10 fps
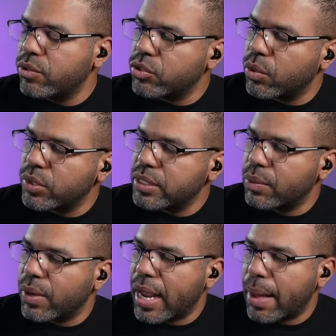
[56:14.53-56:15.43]
So we'll see
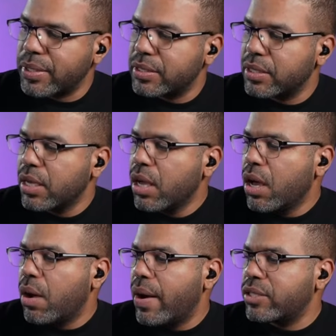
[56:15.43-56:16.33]
what happens.
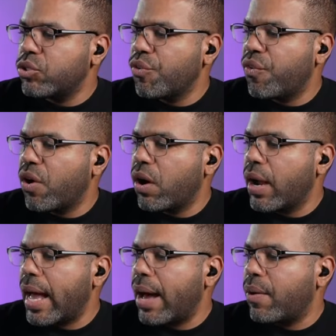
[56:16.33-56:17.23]
All right, so far
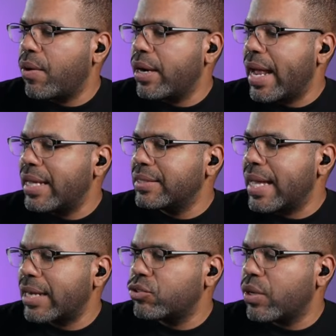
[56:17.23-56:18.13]
our
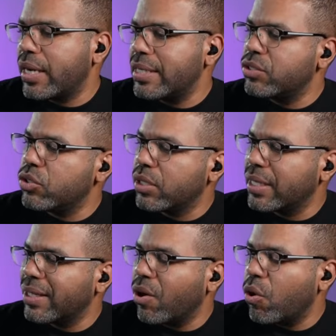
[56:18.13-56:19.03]
Nasdaq trade is
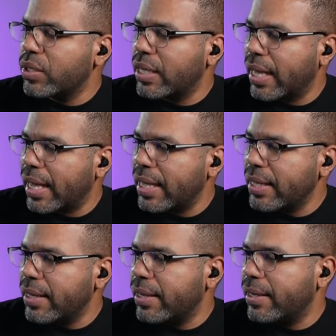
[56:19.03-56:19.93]
looking
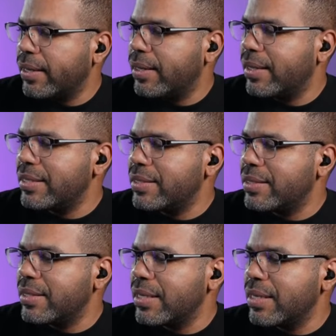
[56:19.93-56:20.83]
okay. Let's
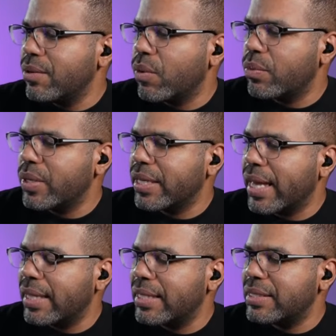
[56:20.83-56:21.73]
see what we
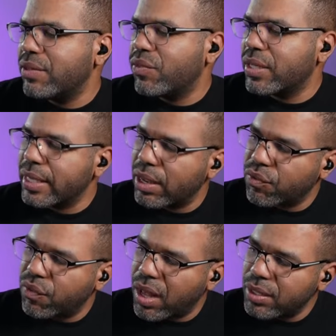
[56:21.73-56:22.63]
get. Let's see if we can get
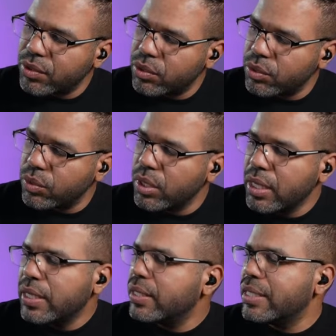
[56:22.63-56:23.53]
follow through.
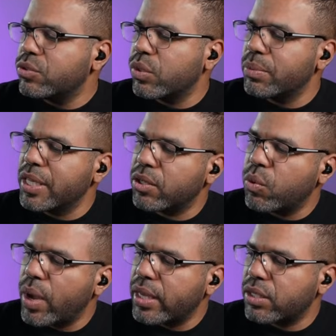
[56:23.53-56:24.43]
This will be a
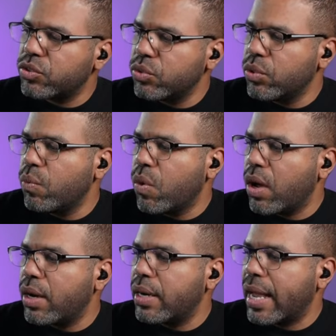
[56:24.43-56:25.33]
quick
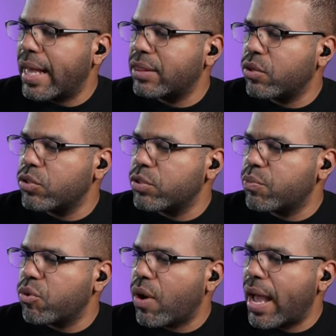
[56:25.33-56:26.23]
2-to-1 at those
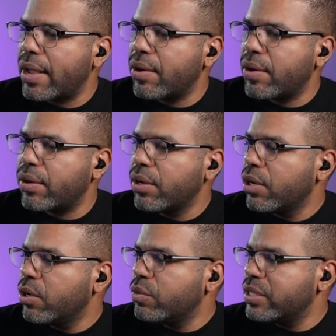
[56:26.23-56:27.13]
prior
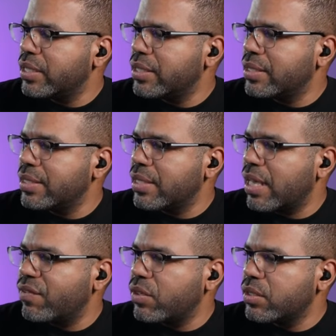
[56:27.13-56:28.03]
resistance
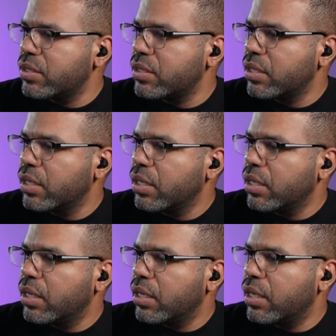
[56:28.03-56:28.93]
levels
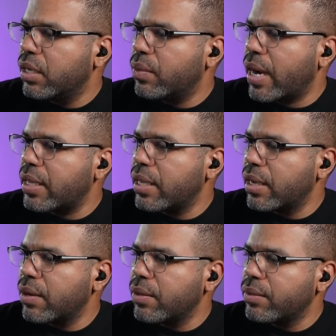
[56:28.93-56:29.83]
right
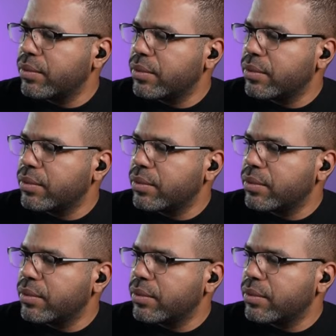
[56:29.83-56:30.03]
here.